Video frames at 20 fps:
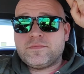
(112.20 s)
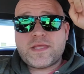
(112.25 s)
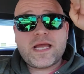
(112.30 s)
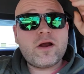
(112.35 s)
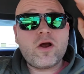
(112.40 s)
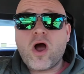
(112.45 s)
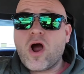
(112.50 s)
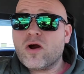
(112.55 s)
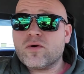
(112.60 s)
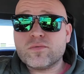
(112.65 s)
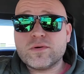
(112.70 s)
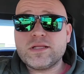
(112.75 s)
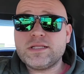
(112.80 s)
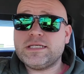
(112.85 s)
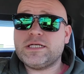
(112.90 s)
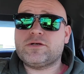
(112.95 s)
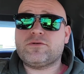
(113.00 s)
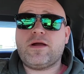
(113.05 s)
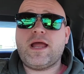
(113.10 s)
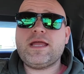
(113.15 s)
there are
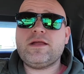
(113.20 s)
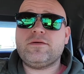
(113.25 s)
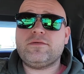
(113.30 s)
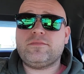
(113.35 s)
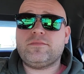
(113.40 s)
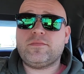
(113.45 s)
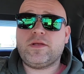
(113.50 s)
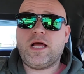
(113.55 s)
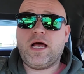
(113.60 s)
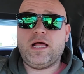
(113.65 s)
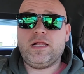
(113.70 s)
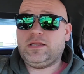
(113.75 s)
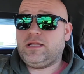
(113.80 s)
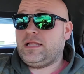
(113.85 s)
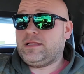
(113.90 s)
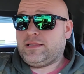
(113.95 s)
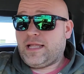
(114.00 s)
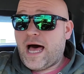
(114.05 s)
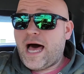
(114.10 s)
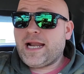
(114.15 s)
really great, a, a
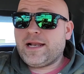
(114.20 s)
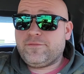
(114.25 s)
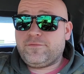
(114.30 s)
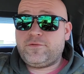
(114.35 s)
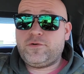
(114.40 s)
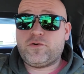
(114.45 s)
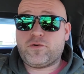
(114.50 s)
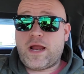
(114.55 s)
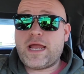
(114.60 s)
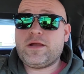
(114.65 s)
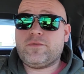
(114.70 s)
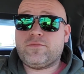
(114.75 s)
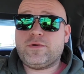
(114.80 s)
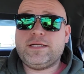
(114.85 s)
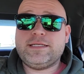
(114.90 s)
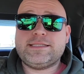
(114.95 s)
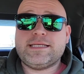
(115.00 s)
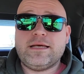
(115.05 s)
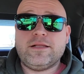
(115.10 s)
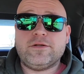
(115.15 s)
lot of great
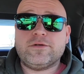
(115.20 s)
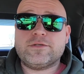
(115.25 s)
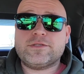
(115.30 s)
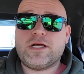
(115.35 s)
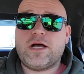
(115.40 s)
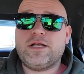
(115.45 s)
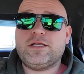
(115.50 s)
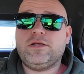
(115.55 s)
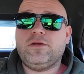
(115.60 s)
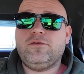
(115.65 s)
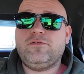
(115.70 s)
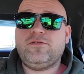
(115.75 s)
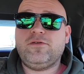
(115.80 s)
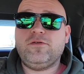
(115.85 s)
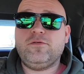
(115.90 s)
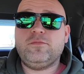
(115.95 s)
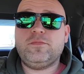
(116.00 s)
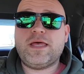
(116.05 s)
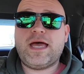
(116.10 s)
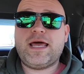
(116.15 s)
resellers on
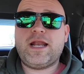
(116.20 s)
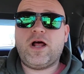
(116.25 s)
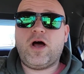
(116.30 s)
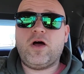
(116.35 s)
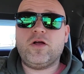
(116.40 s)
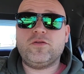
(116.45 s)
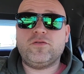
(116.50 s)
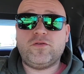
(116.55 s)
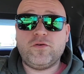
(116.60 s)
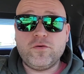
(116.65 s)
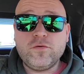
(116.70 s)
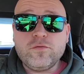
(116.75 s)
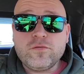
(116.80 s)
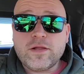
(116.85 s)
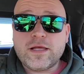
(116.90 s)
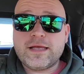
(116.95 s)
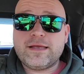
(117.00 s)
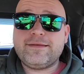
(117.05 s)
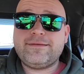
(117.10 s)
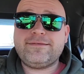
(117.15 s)
YouTube that do
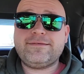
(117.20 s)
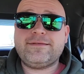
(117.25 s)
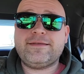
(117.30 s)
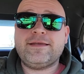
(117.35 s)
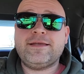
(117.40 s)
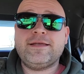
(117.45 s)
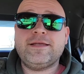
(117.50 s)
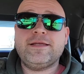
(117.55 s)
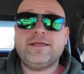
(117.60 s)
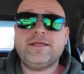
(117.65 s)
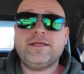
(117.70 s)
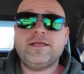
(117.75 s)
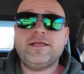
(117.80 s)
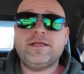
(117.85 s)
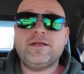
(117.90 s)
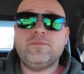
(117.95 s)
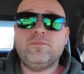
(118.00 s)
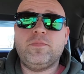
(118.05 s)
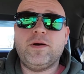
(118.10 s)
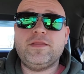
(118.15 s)
list,
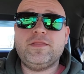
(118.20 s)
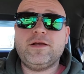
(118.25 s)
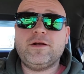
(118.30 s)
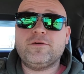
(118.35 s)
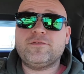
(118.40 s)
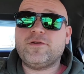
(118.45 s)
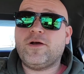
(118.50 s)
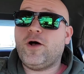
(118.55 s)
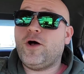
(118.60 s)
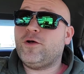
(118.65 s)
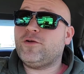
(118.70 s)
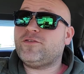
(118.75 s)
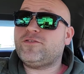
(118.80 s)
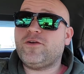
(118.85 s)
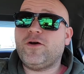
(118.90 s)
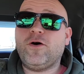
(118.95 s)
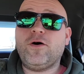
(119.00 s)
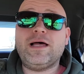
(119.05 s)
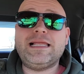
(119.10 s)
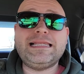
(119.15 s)
but there's
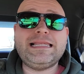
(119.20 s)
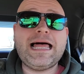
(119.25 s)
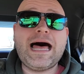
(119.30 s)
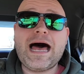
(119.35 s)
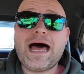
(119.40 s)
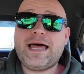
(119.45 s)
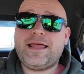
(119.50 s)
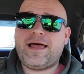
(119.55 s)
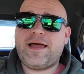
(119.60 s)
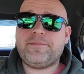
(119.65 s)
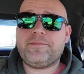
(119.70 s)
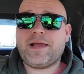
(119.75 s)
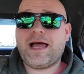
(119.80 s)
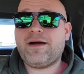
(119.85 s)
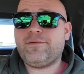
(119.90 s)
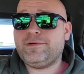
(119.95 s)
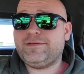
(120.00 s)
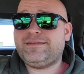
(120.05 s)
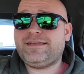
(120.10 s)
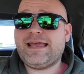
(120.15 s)
also a lot, I,
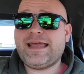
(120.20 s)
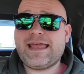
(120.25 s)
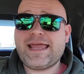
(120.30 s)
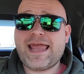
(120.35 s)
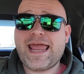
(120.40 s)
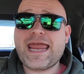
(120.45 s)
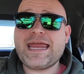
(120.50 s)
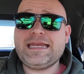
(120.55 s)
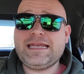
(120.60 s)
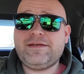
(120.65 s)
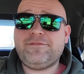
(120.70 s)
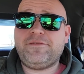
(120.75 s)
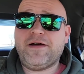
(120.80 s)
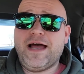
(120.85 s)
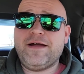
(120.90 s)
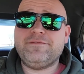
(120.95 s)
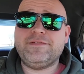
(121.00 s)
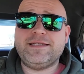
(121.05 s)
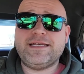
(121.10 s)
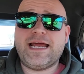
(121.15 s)
I would say
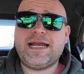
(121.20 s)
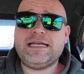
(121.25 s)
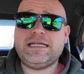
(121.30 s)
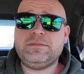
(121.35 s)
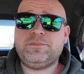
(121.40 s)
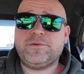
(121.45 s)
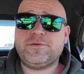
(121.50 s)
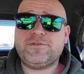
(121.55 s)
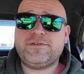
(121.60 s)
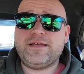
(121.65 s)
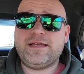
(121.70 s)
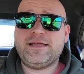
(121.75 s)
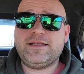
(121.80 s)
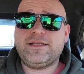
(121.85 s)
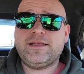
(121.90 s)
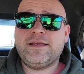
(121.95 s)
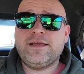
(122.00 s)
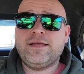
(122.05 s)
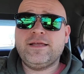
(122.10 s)
85 to 90%